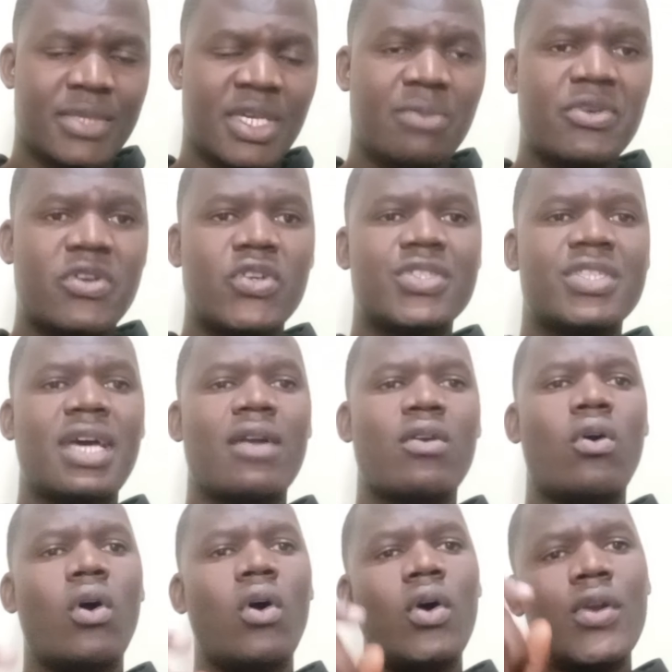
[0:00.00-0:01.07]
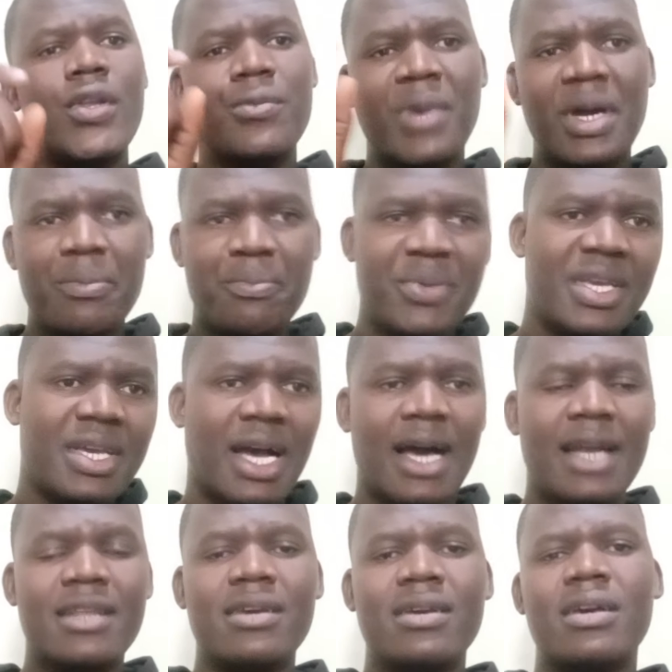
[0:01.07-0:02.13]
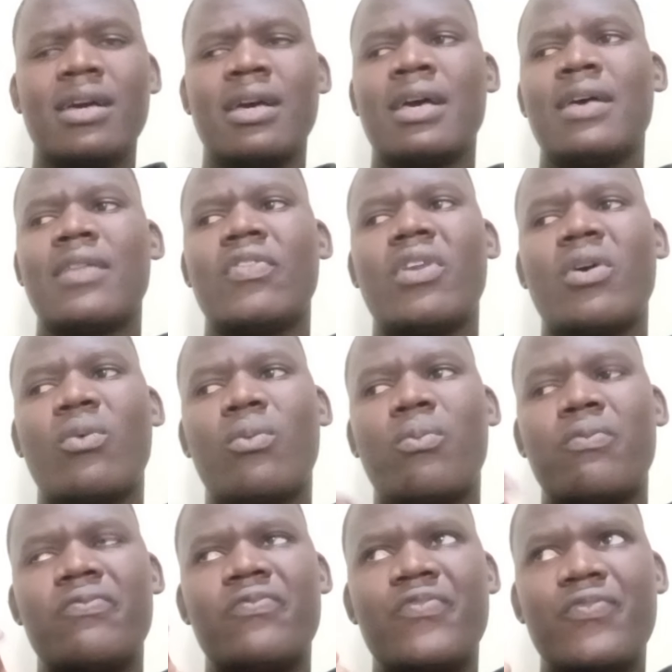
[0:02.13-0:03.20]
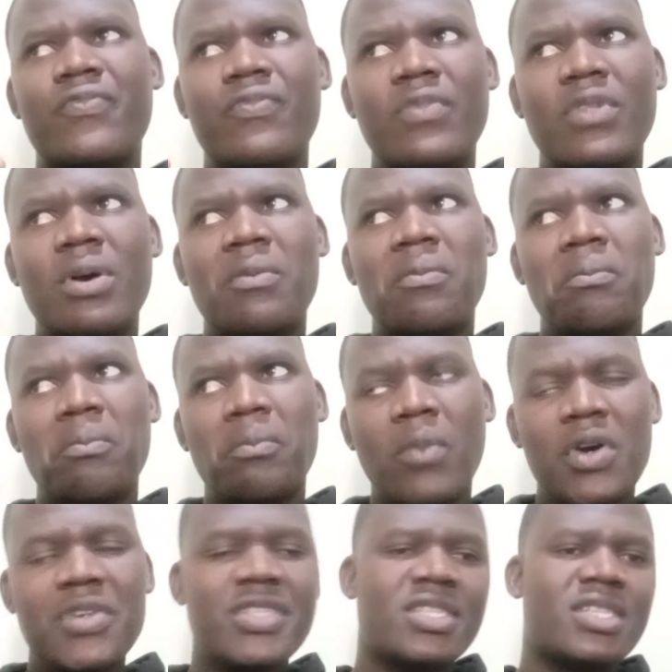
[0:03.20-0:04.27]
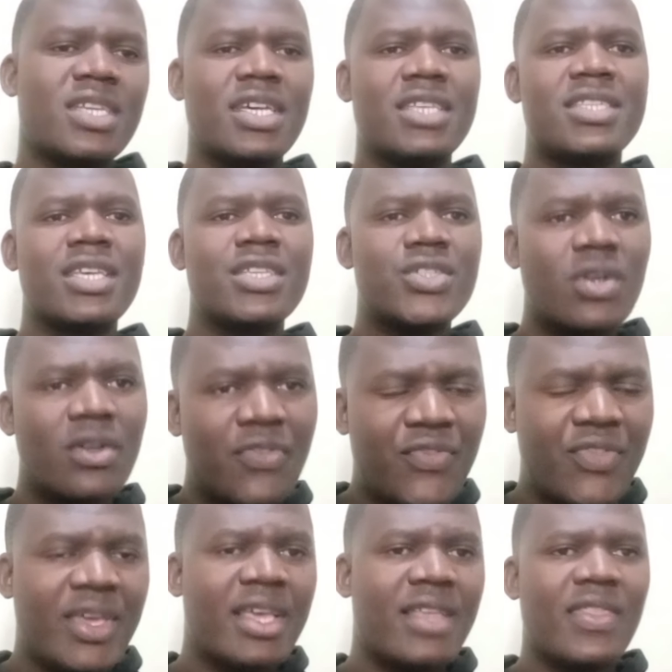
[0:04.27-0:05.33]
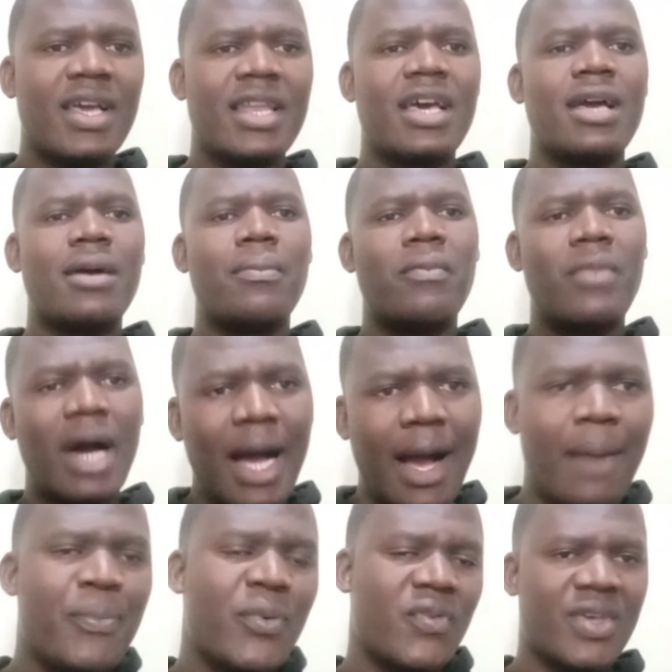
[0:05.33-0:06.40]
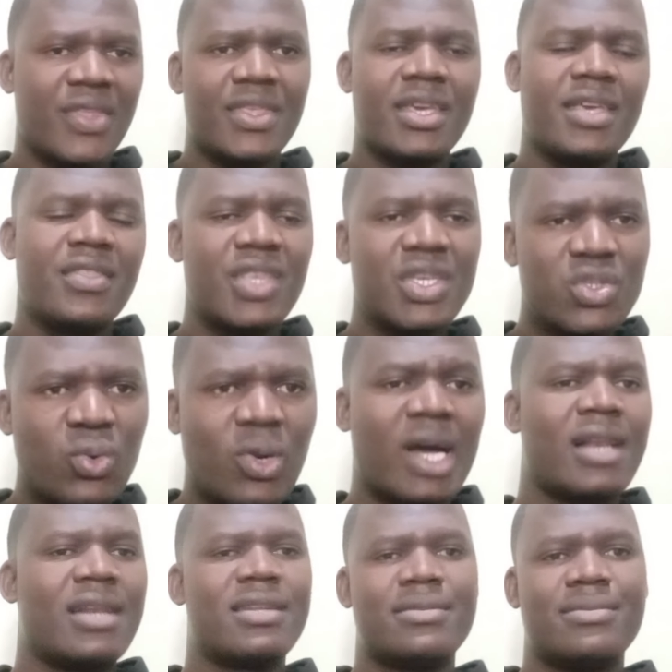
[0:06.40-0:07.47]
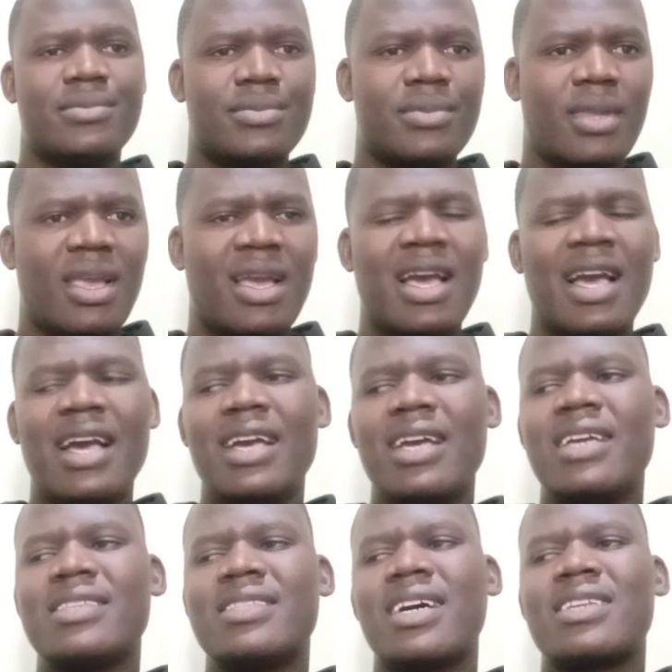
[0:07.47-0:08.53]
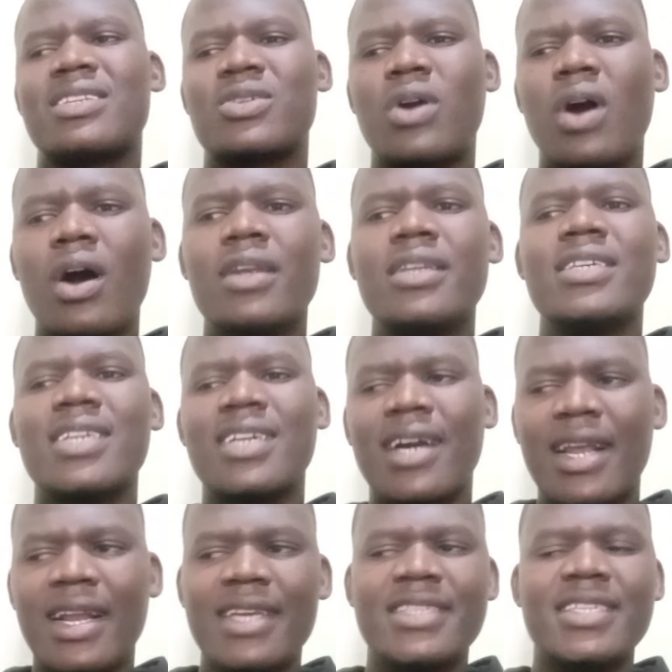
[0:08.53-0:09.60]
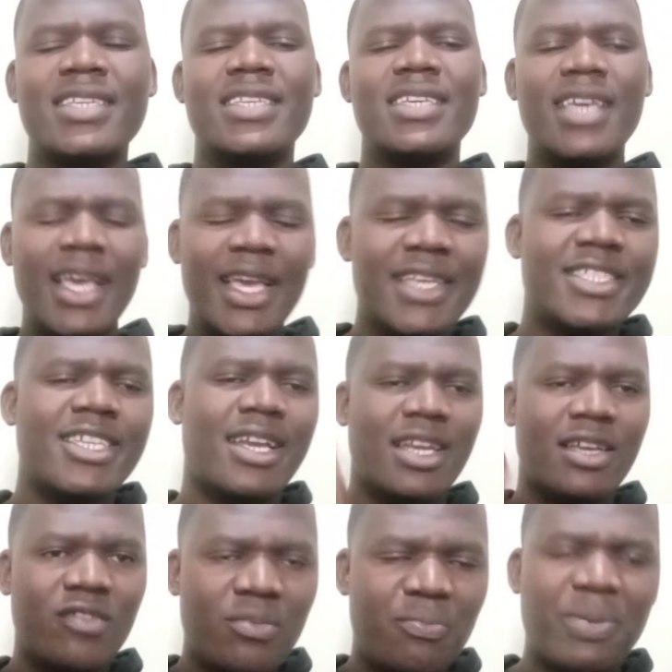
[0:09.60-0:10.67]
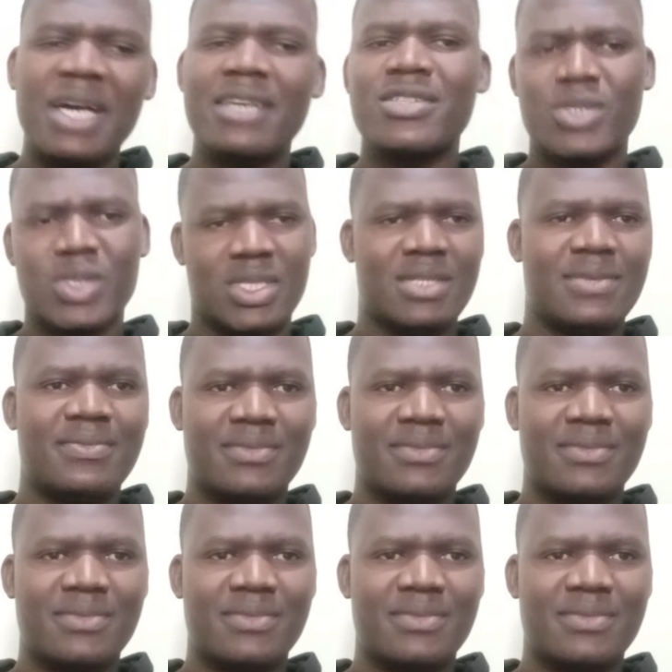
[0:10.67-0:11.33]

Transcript: Because they are all human beings. And the, the most essential thing that I am up with in this world is that God created each and every person